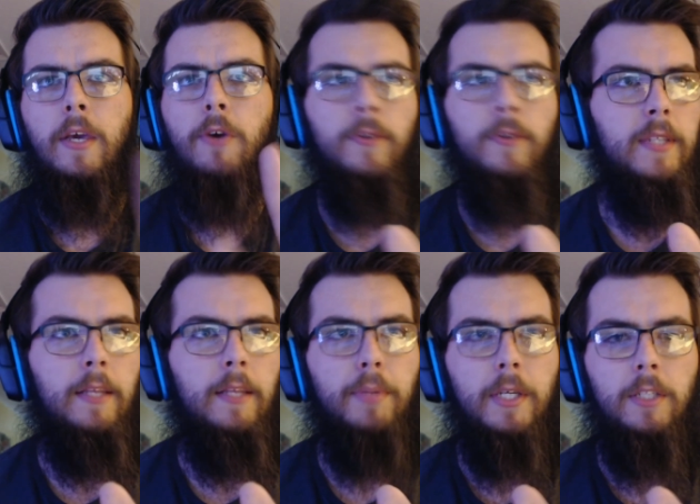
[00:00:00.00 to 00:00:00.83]
It's not the
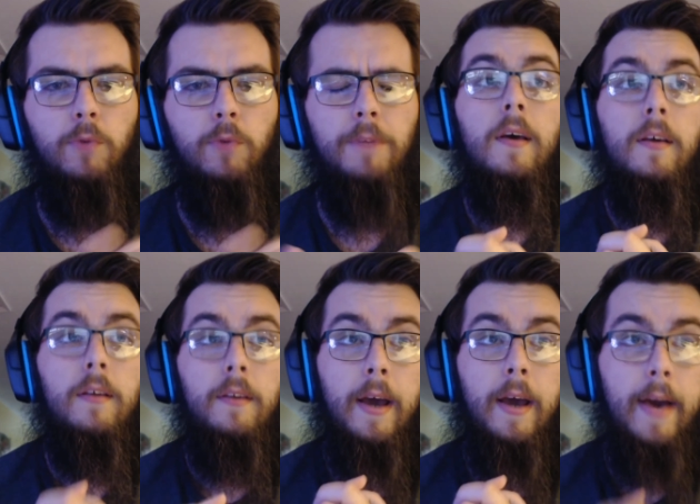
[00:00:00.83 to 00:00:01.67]
place for it.
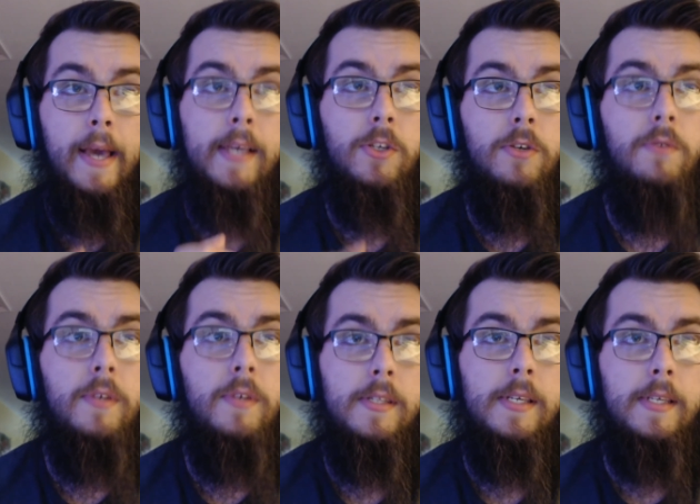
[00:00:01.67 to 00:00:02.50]
Now, as soon
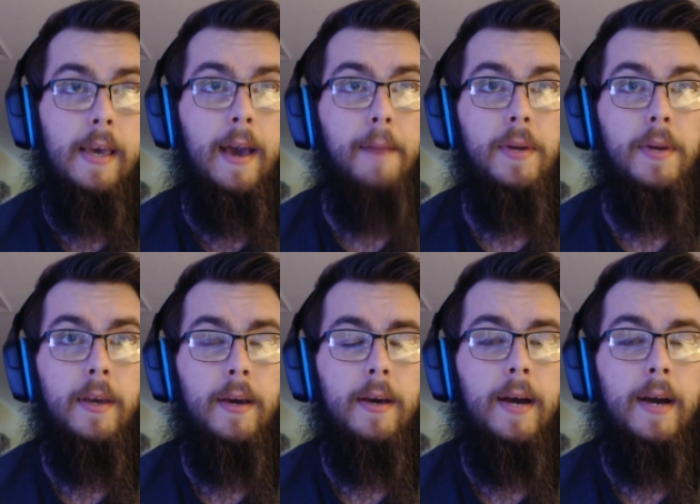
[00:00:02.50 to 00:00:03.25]
as this happened,